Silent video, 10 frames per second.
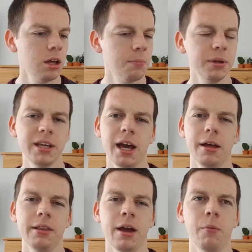But yeah,
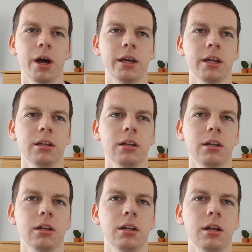networking,
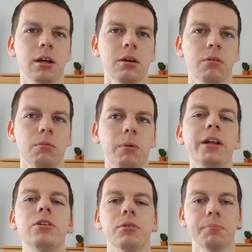
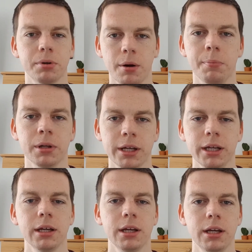when done
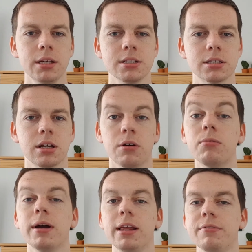properly, is a
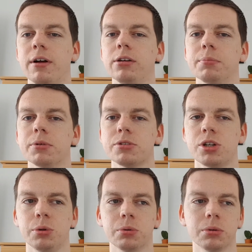really valuable
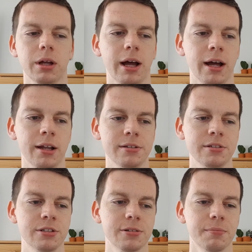tool.
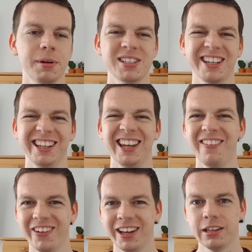And basically,
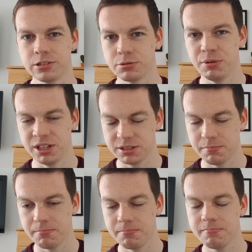networking just means
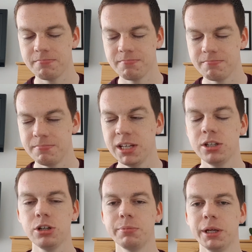meeting
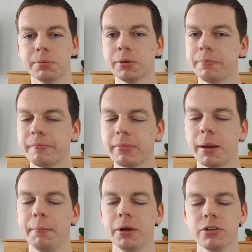new people,
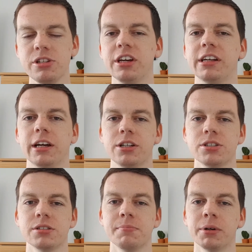building new
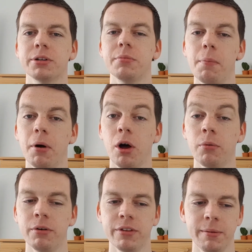connections, and building rapport
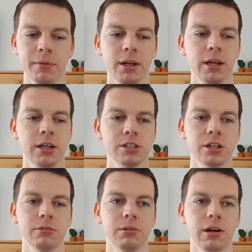with them.
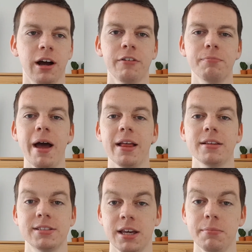So I've met
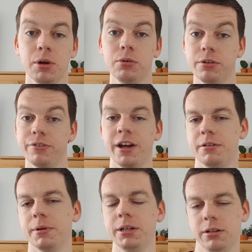Tim, who
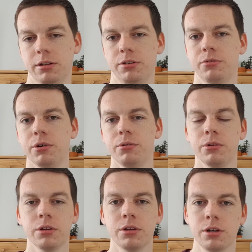referred me through
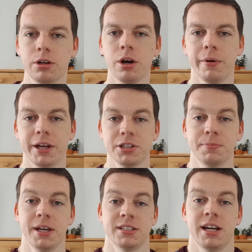the co-working
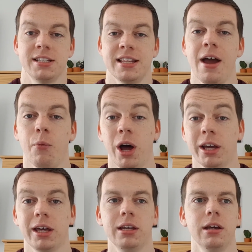space. That is
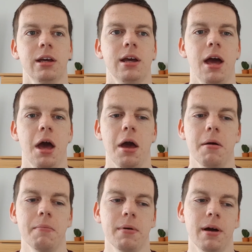networking.
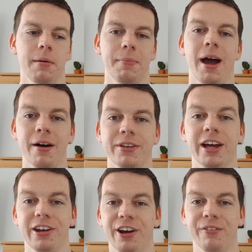And by having
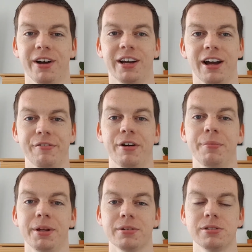that network, I've now
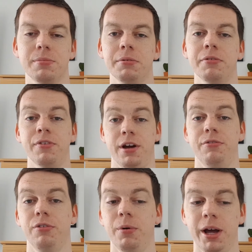been able to be referred
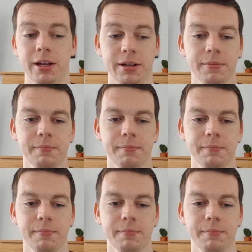for work.